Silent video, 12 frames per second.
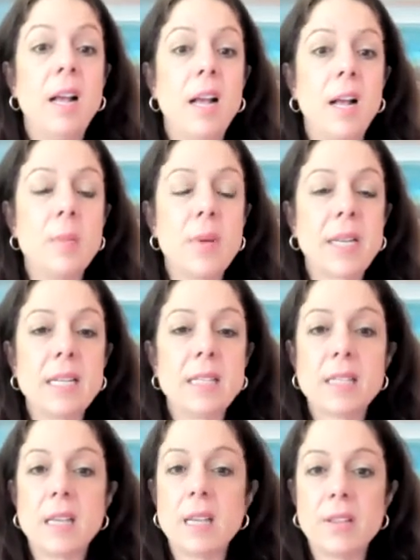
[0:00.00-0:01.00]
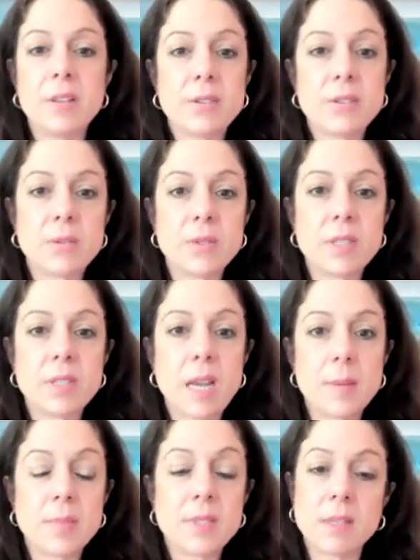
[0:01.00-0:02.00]
against certain
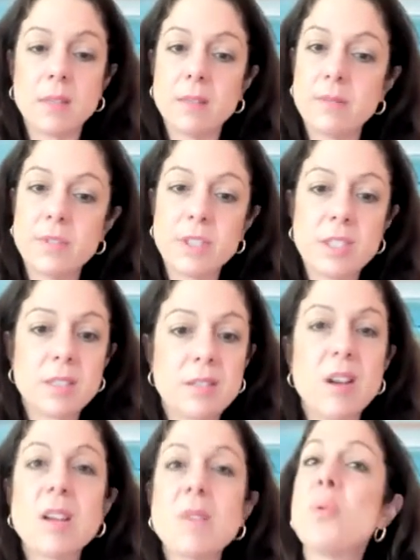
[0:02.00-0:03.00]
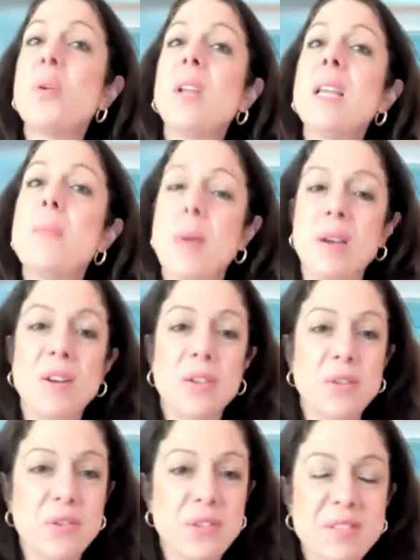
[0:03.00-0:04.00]
types of just talking poorly about
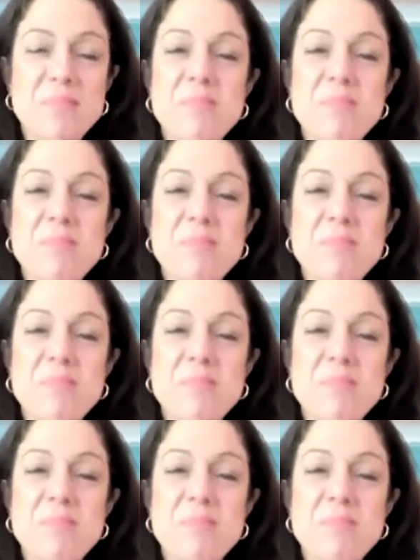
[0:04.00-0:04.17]
others.